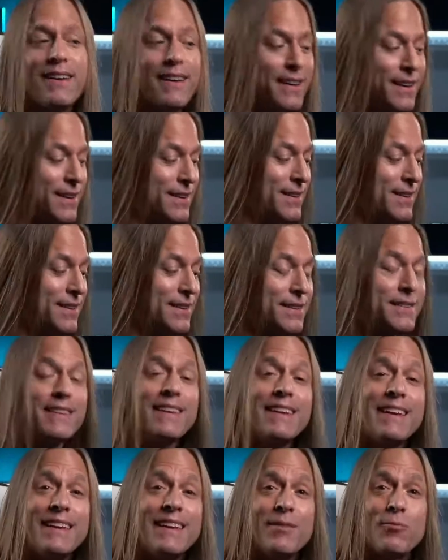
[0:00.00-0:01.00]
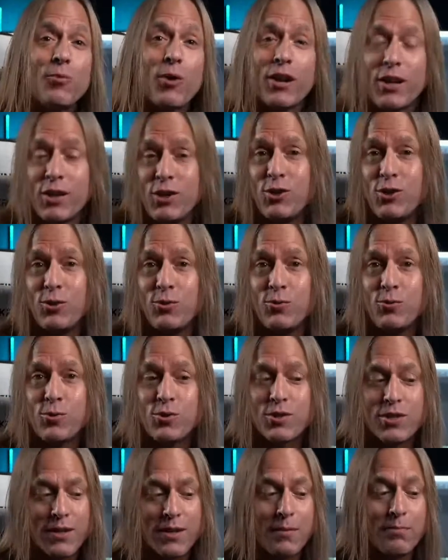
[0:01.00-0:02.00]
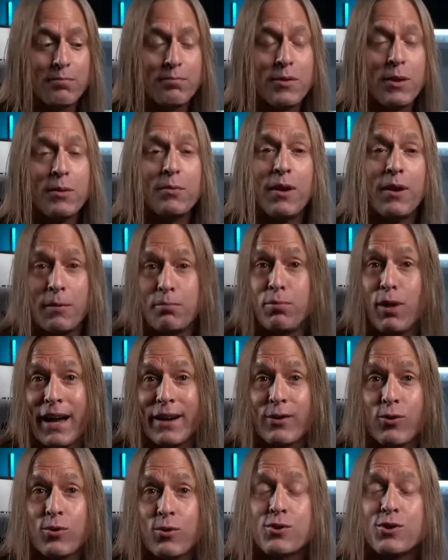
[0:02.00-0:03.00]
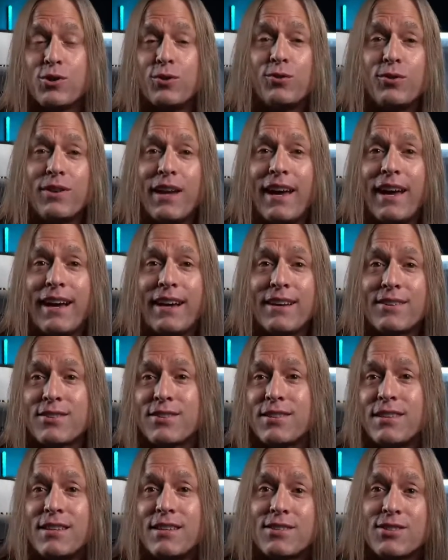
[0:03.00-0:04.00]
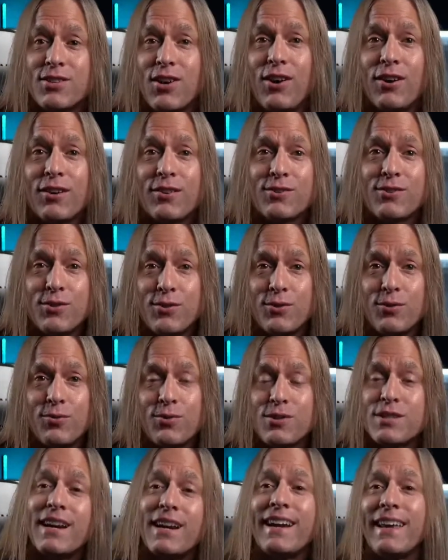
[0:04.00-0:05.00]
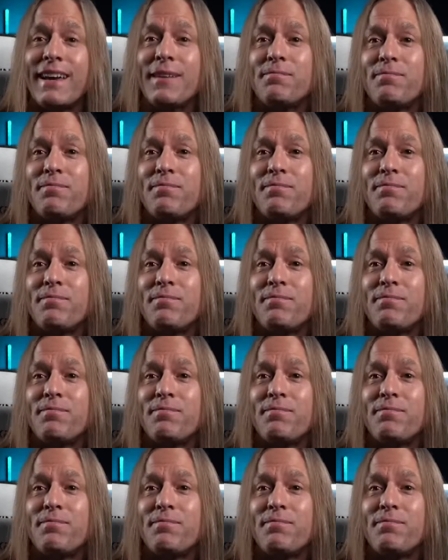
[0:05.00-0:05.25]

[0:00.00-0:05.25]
And we're going to use a Black Crowes tune as the song to study.